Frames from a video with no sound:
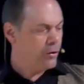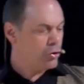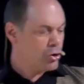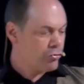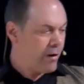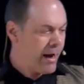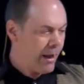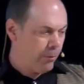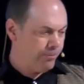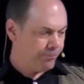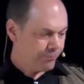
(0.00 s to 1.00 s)
the
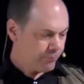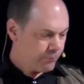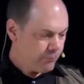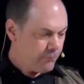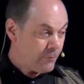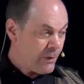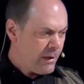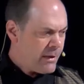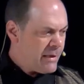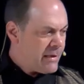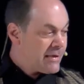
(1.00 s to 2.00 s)
trail.
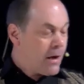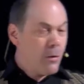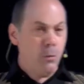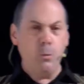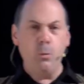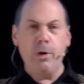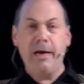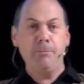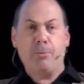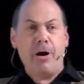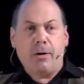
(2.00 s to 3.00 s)
So,
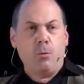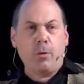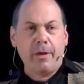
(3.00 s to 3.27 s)
in Britain, we